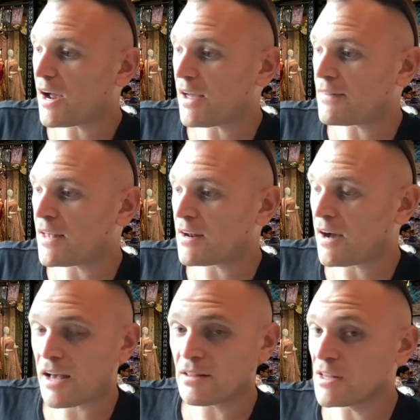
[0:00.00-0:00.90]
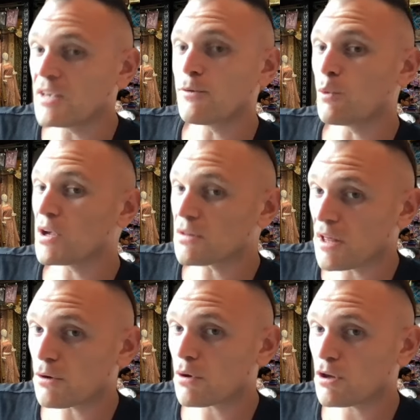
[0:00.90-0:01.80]
And then I leave a week
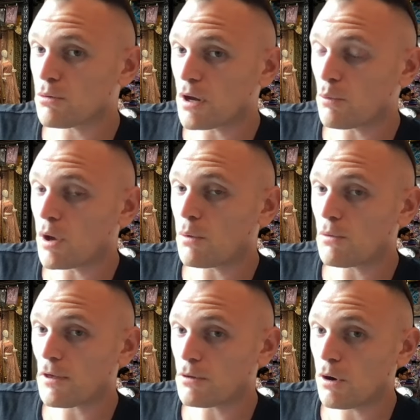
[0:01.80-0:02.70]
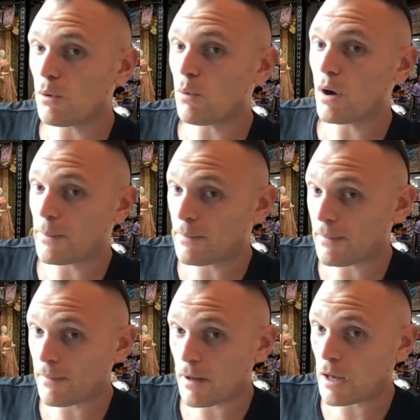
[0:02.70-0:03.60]
later and you get away with it. No,
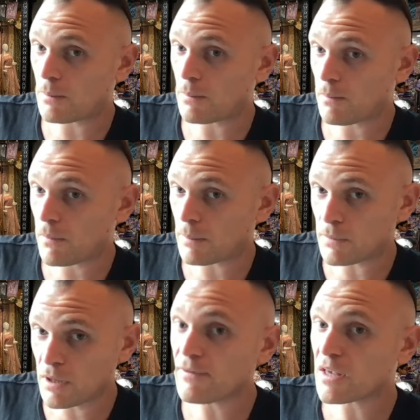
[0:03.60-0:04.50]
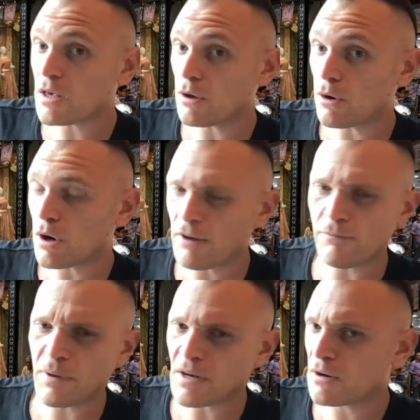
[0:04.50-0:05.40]
I'm I'm I'm living here.
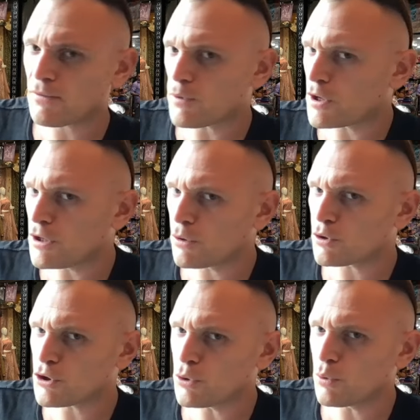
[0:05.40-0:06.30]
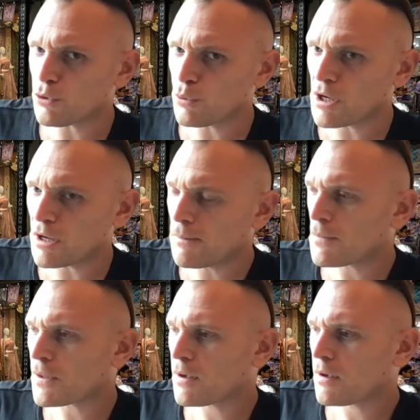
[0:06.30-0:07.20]
I've been here for a year or two or three.
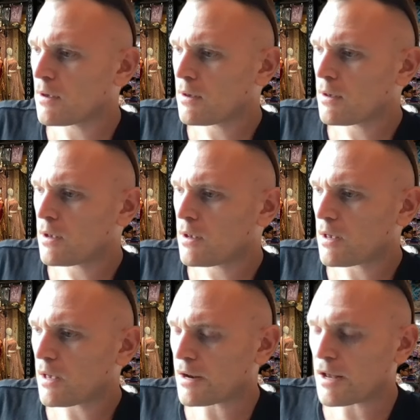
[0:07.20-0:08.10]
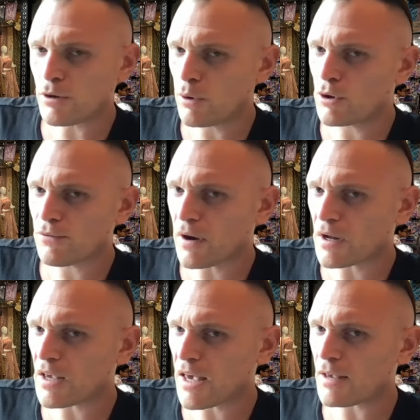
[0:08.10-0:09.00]
And I know your
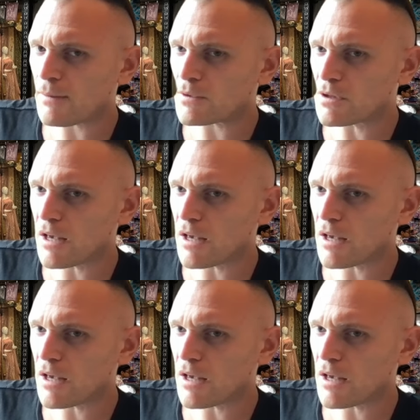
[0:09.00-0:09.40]
fucking games.